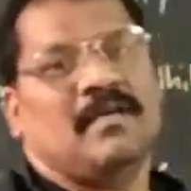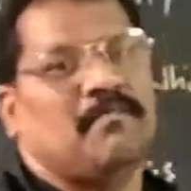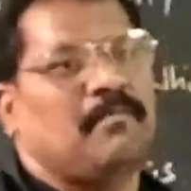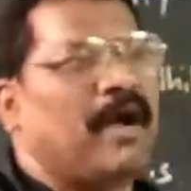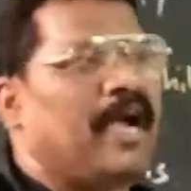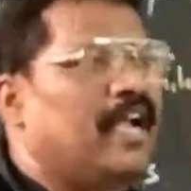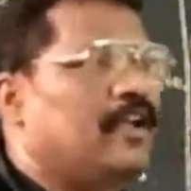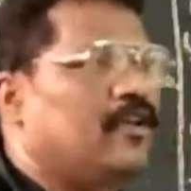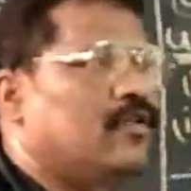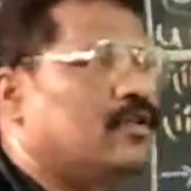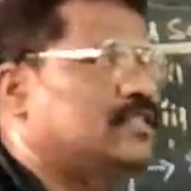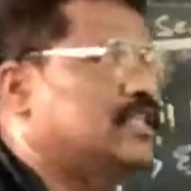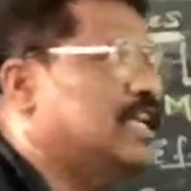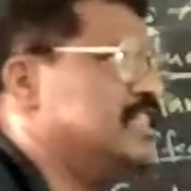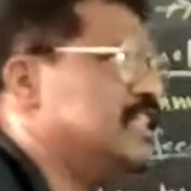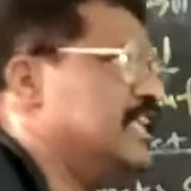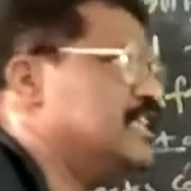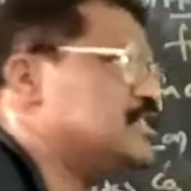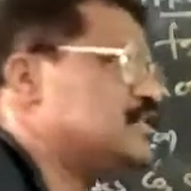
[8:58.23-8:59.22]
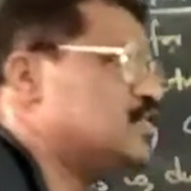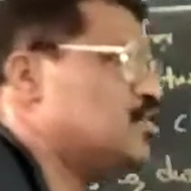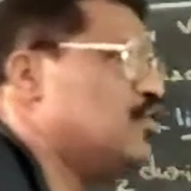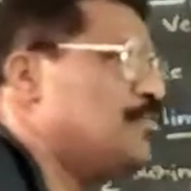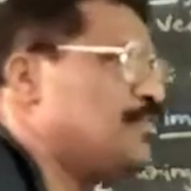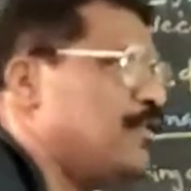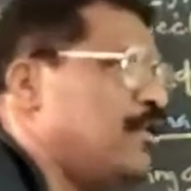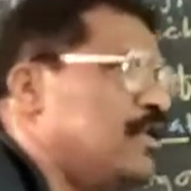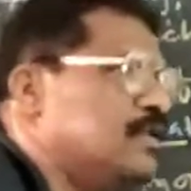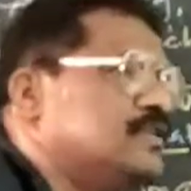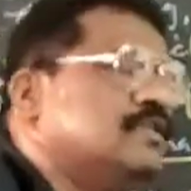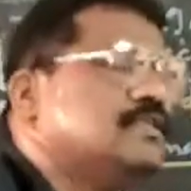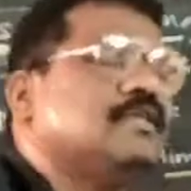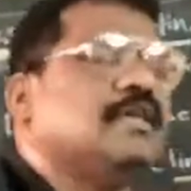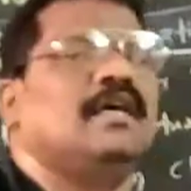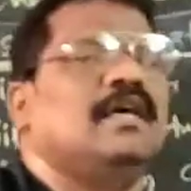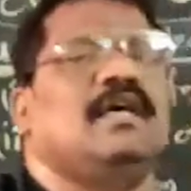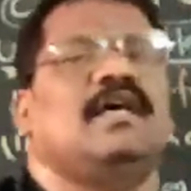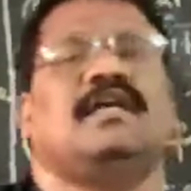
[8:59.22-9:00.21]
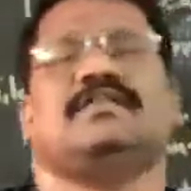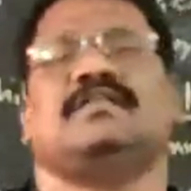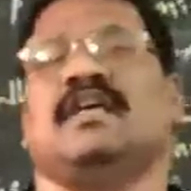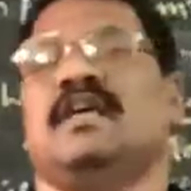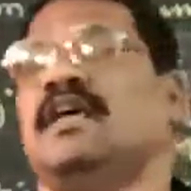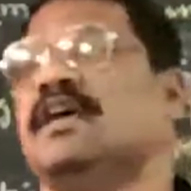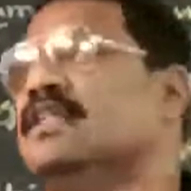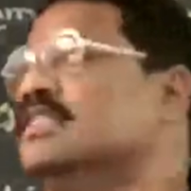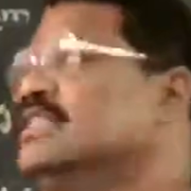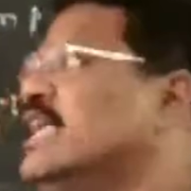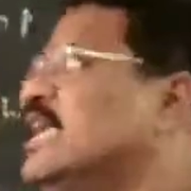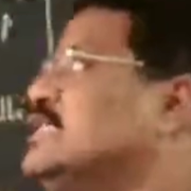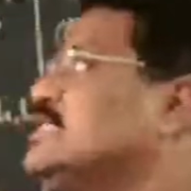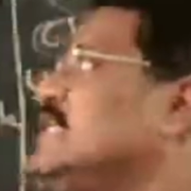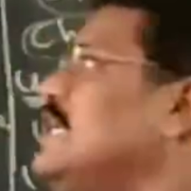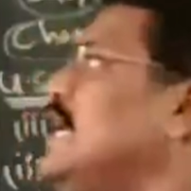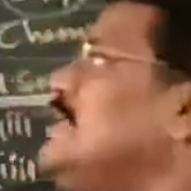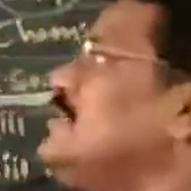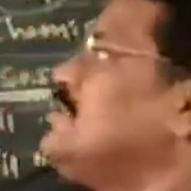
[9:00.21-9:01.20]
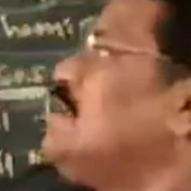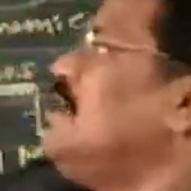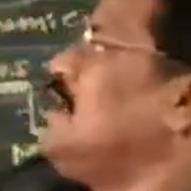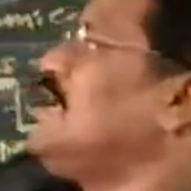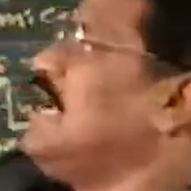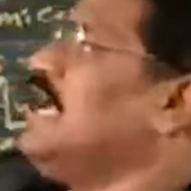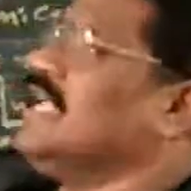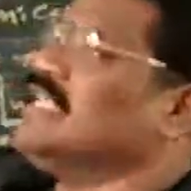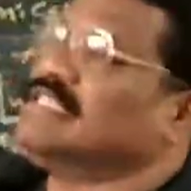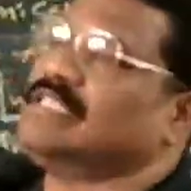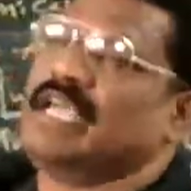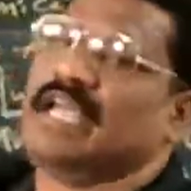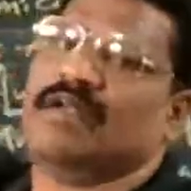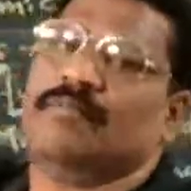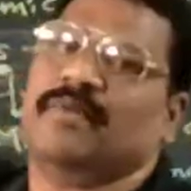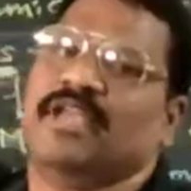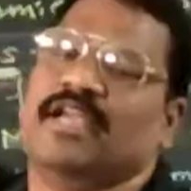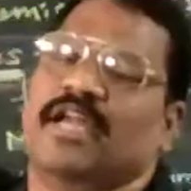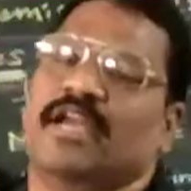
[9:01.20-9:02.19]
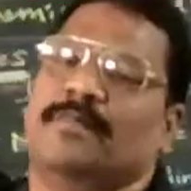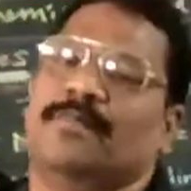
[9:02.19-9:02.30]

By using these two processes, this natural gas can be